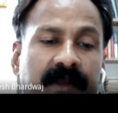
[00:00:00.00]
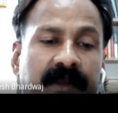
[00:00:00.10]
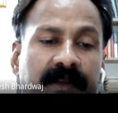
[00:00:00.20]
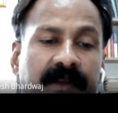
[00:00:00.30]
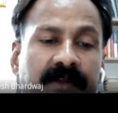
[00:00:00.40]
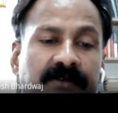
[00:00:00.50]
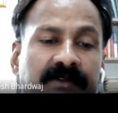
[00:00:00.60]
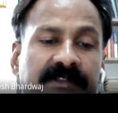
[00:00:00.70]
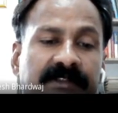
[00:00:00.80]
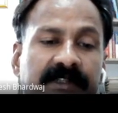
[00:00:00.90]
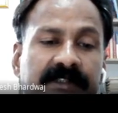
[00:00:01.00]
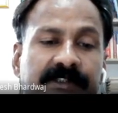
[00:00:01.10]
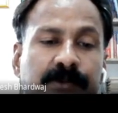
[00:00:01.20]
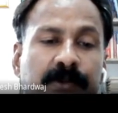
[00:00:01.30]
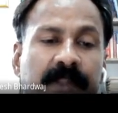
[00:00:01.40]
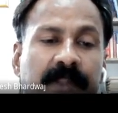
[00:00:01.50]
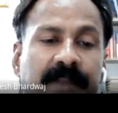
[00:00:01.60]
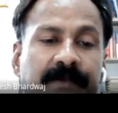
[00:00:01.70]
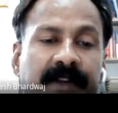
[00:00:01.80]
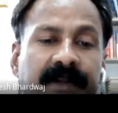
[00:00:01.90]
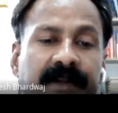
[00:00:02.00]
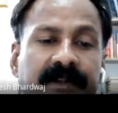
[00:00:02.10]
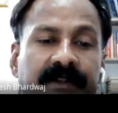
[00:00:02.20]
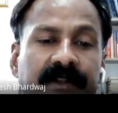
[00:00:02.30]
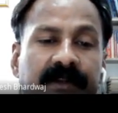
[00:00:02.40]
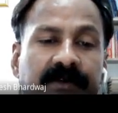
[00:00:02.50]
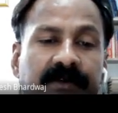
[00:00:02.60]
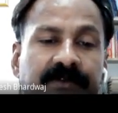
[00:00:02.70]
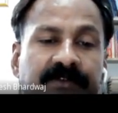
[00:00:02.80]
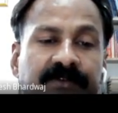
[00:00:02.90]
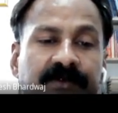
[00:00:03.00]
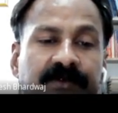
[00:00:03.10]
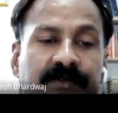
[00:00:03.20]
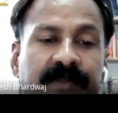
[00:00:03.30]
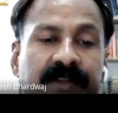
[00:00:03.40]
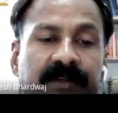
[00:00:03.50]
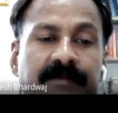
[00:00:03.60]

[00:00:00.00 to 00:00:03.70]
And electrons are so lightweight they should be